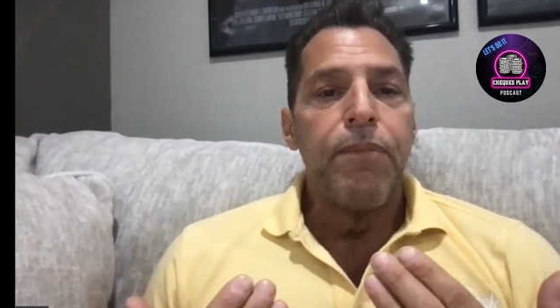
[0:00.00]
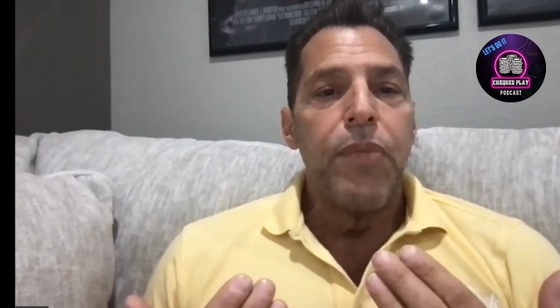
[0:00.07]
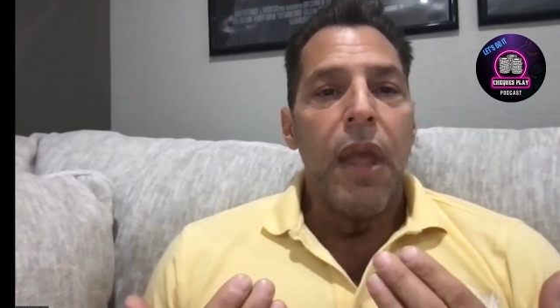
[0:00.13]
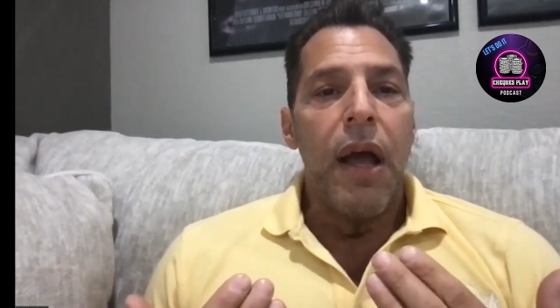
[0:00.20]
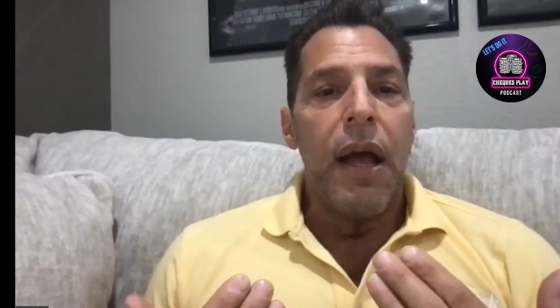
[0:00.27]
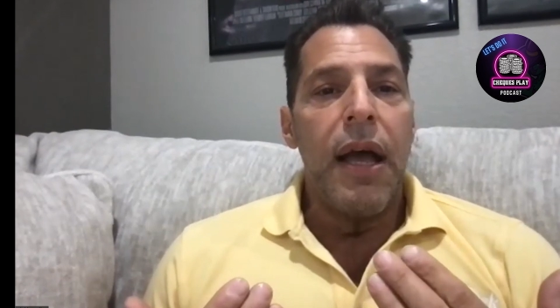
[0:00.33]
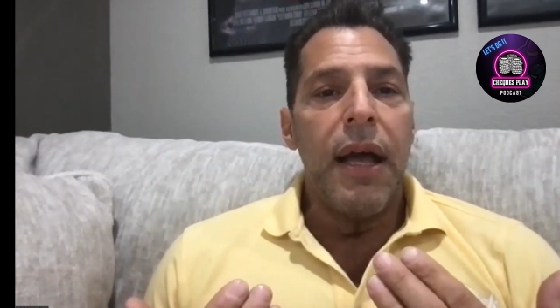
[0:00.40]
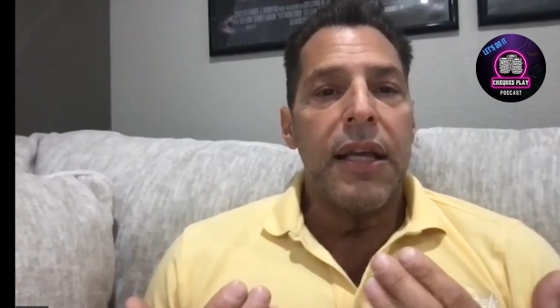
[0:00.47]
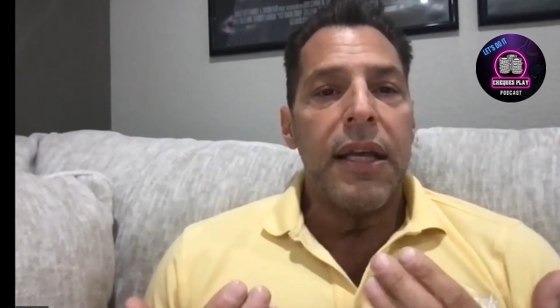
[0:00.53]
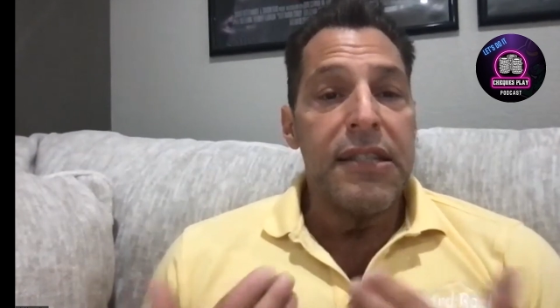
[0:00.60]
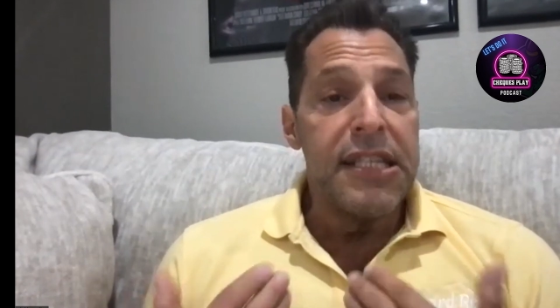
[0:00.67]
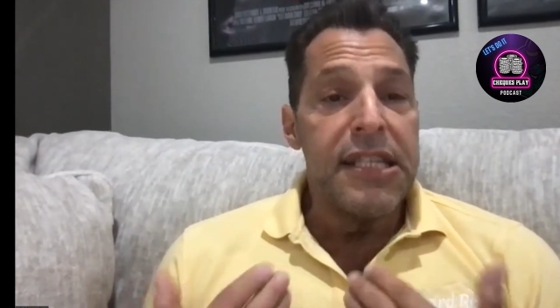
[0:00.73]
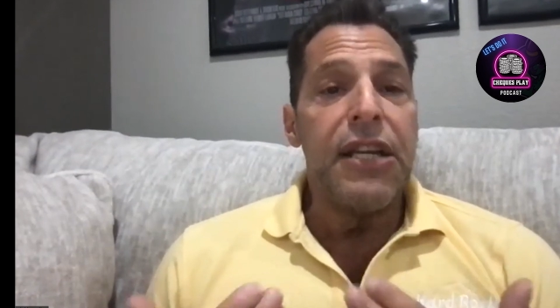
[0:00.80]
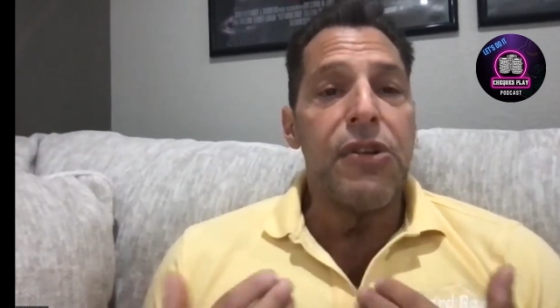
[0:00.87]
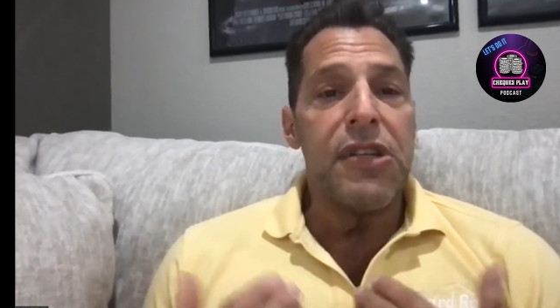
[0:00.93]

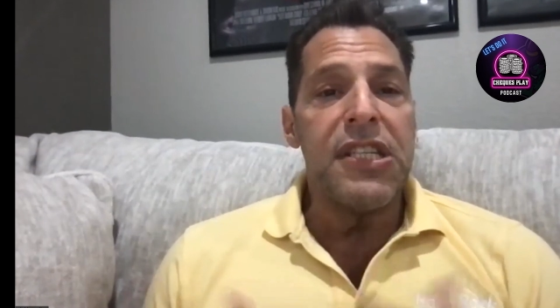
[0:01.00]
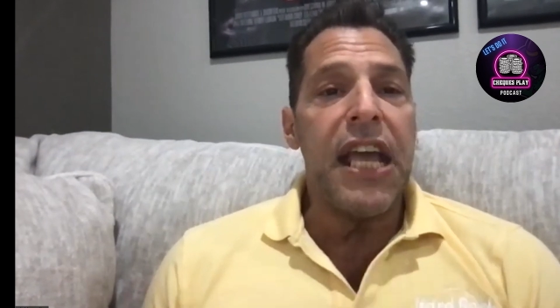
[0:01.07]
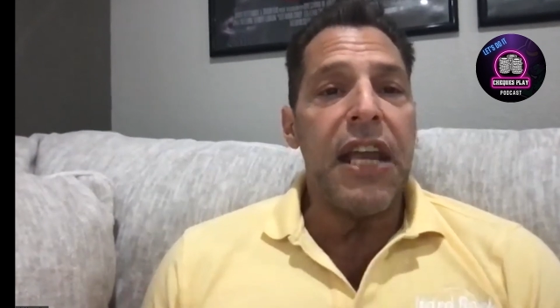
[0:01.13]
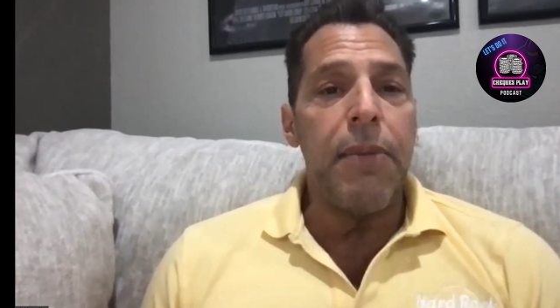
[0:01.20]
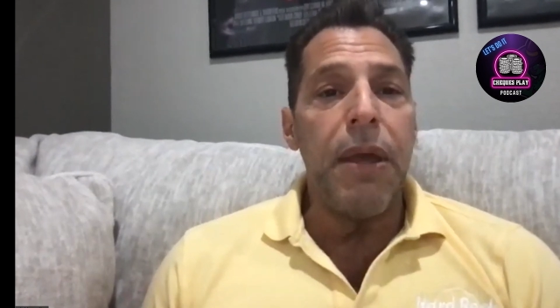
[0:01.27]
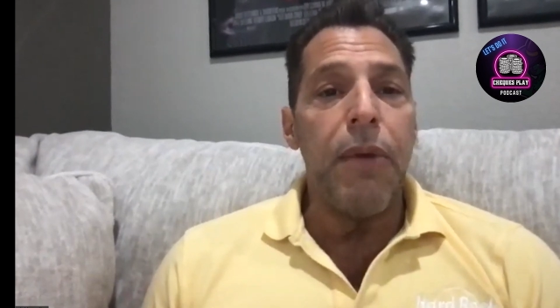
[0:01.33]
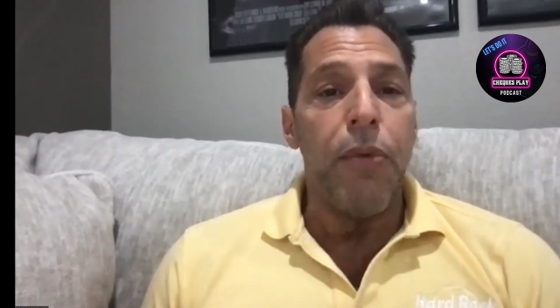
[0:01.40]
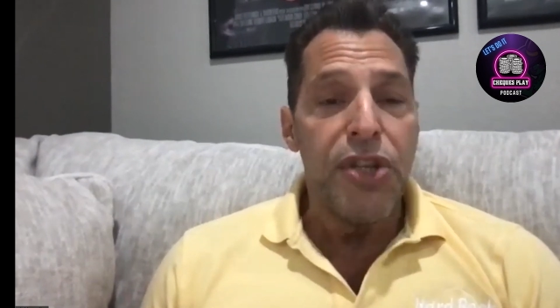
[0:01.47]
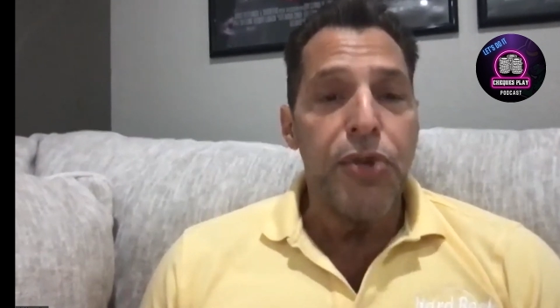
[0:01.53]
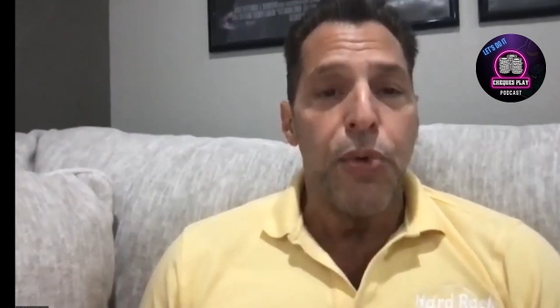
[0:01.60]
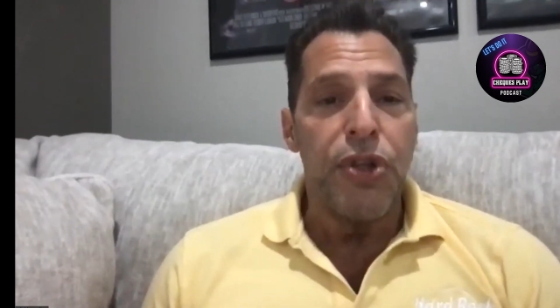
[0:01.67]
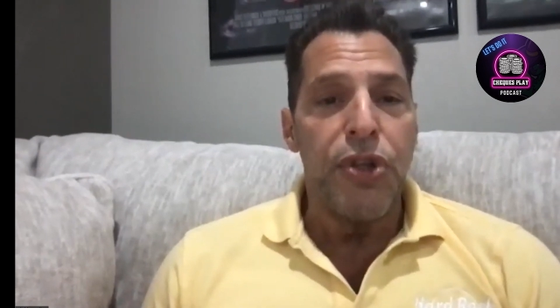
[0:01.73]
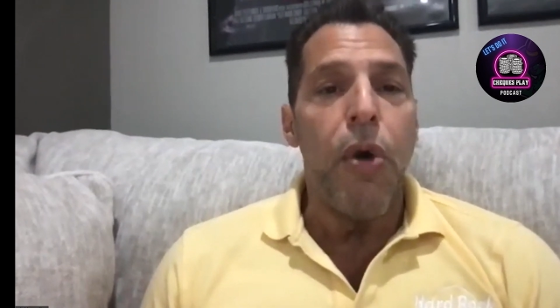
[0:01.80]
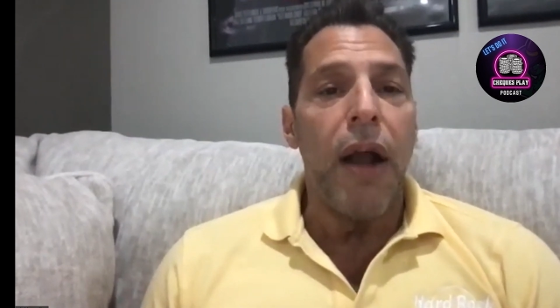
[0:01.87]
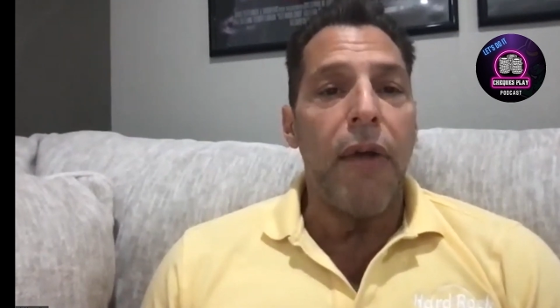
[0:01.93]
casinos say to me, which one
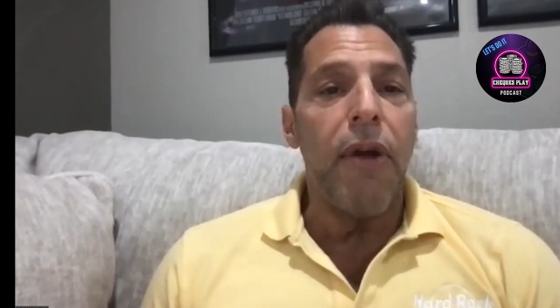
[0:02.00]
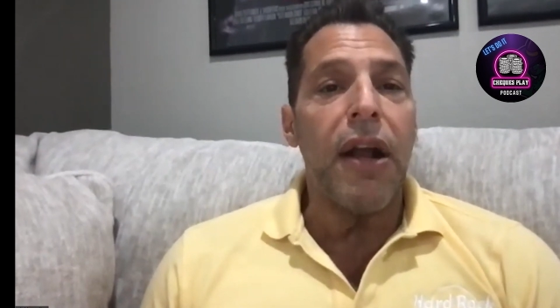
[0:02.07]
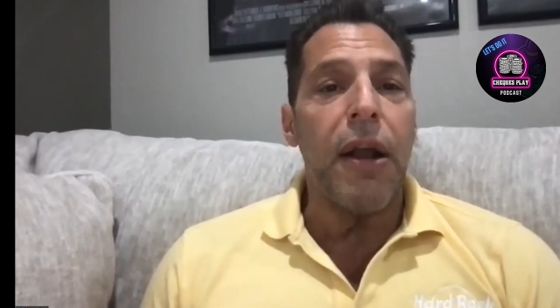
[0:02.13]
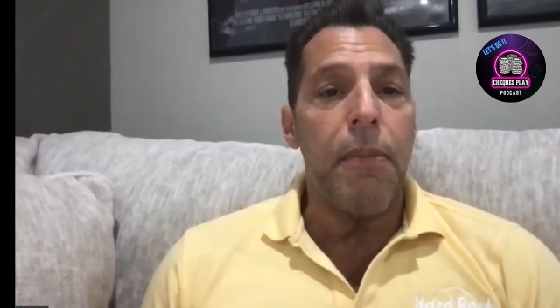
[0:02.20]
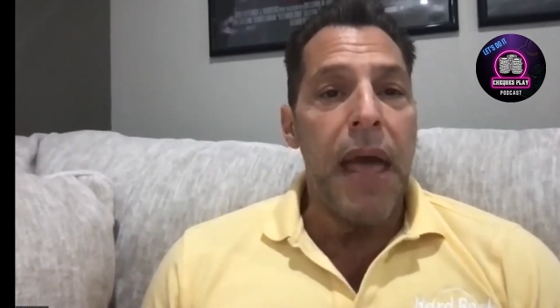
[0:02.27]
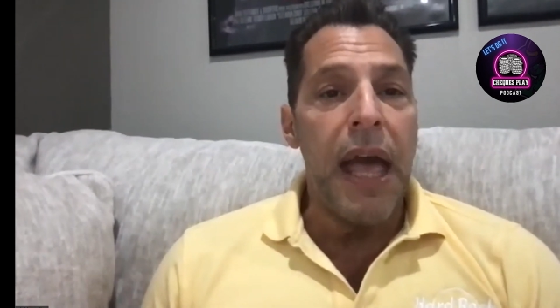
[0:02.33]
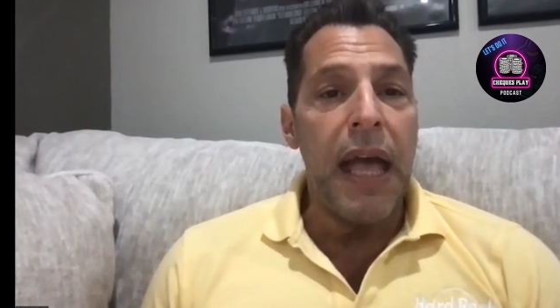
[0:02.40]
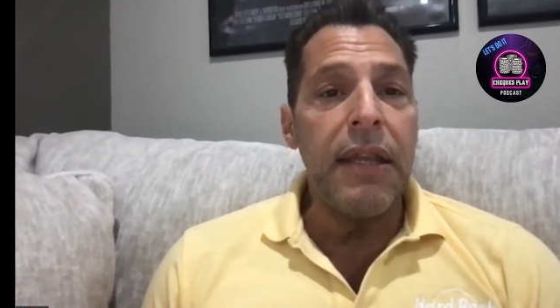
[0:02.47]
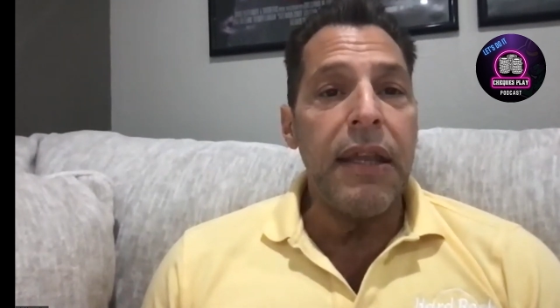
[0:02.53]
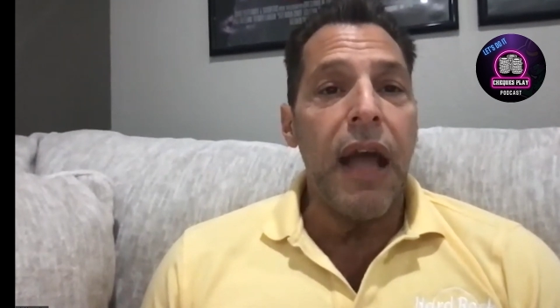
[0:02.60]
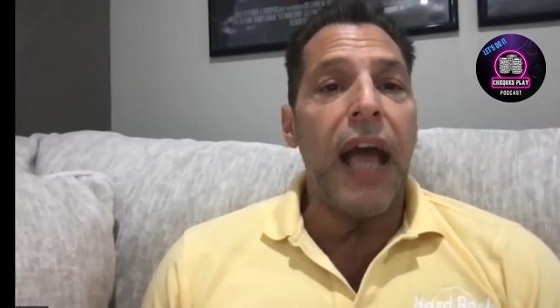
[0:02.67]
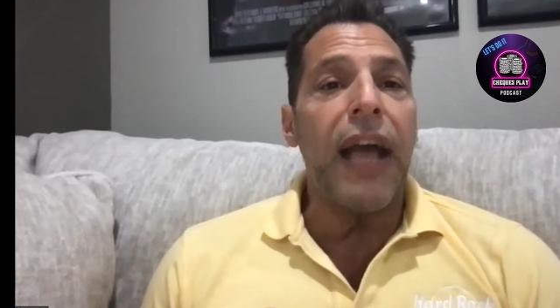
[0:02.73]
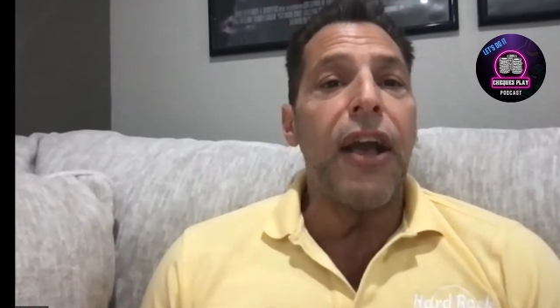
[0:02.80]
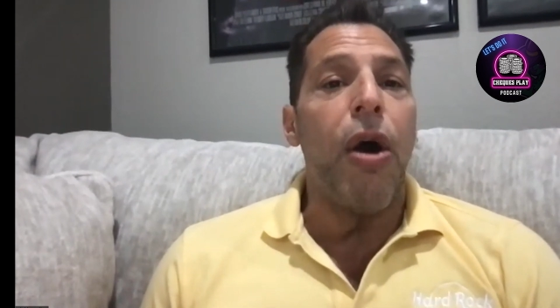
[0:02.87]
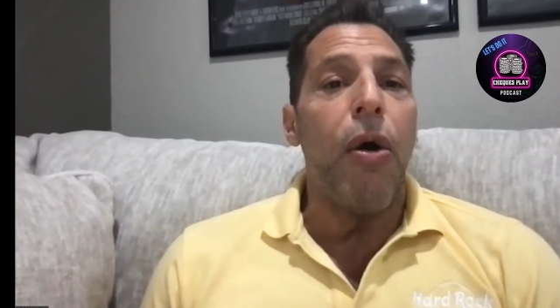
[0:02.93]
do I recommend?
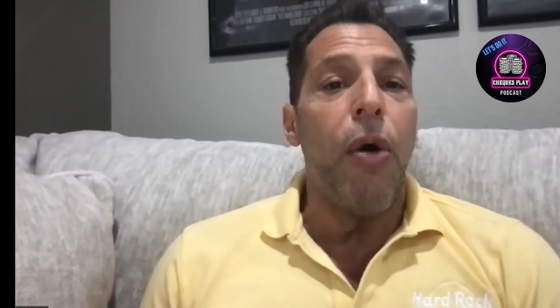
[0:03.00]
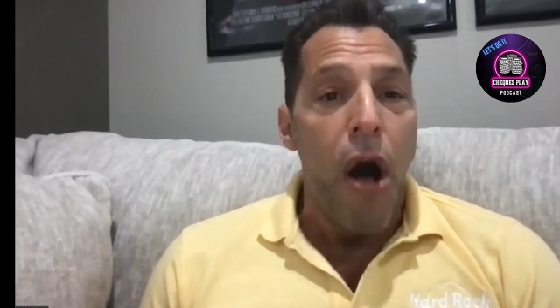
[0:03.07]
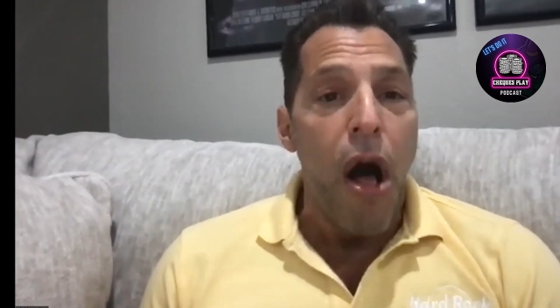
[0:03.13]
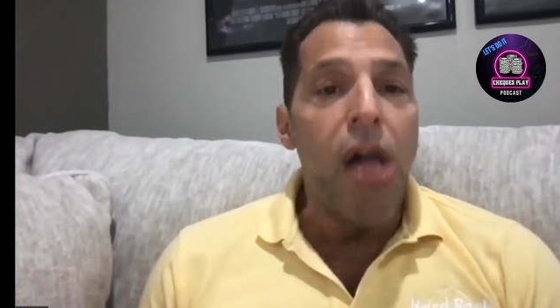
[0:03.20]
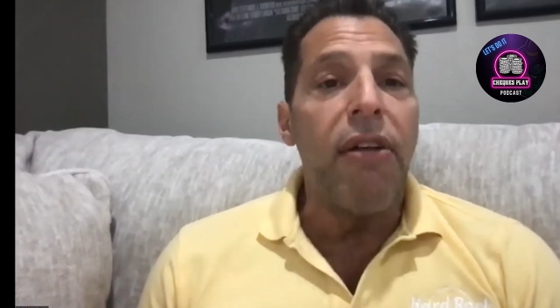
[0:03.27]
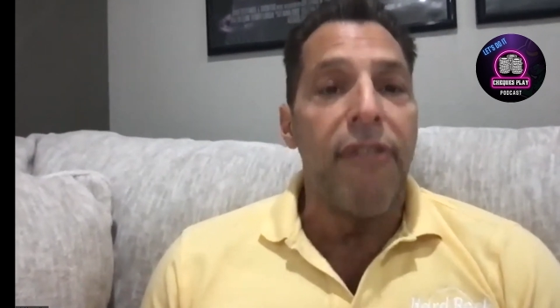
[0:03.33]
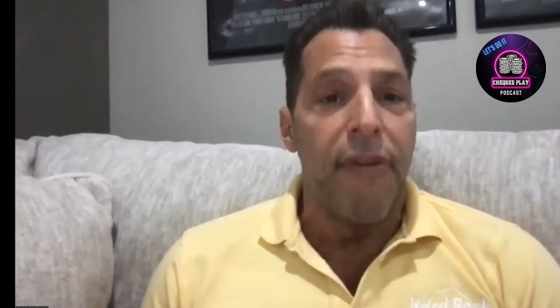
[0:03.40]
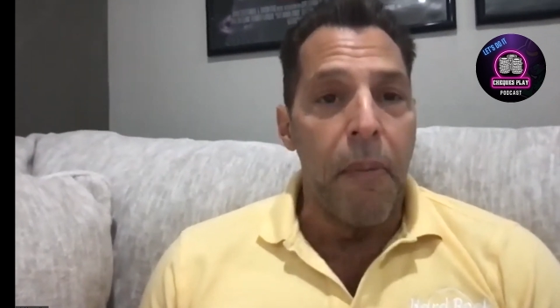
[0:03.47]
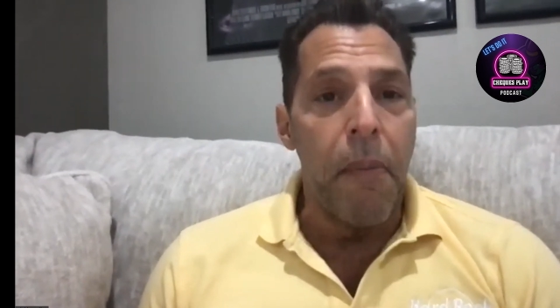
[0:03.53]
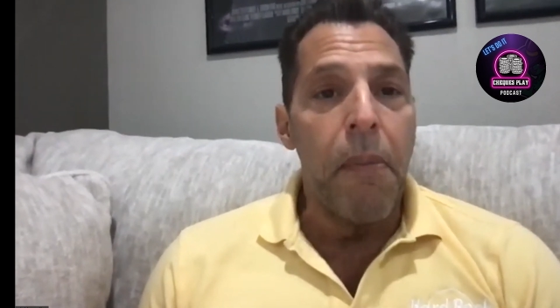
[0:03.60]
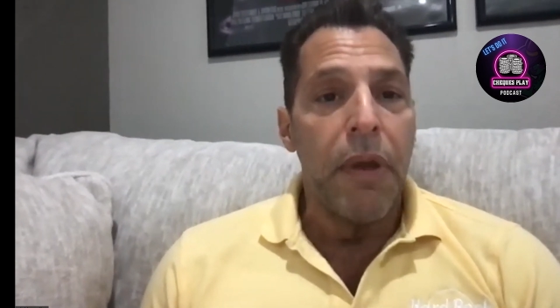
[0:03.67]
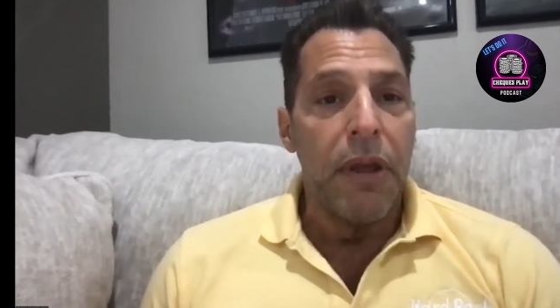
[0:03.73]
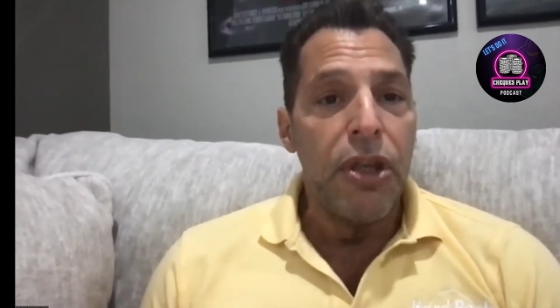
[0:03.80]
I go, all of them.